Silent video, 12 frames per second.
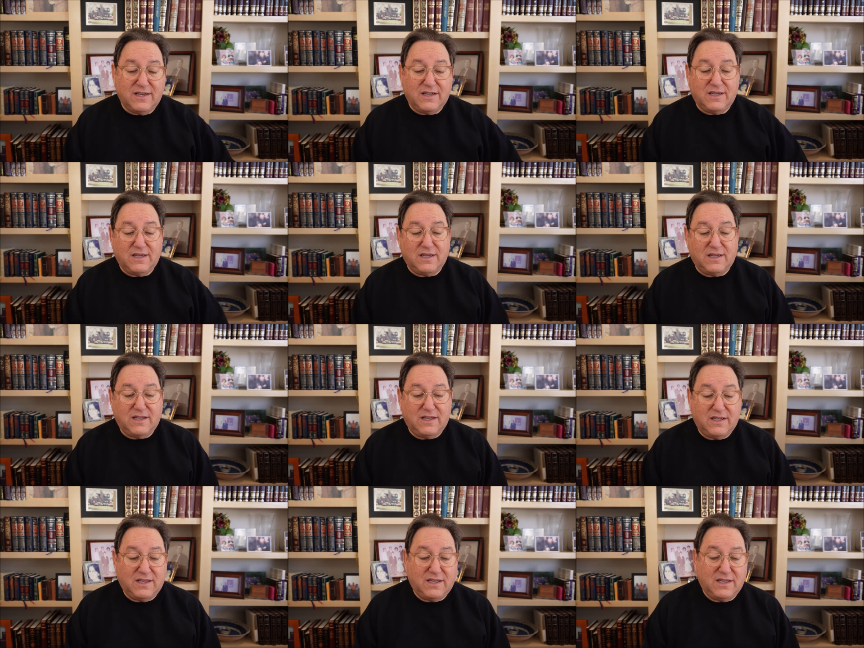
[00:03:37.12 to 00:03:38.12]

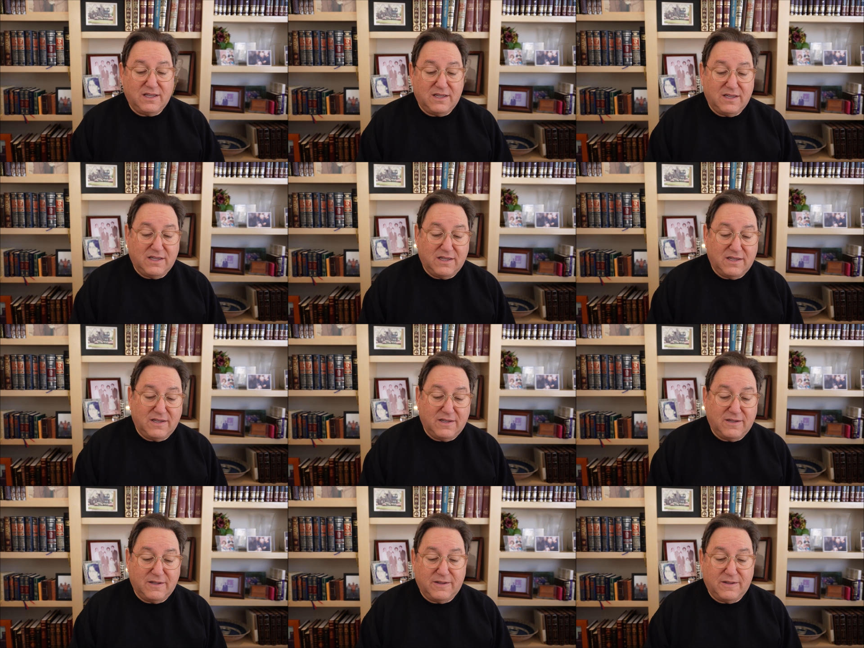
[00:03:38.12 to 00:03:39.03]
(no one is talking)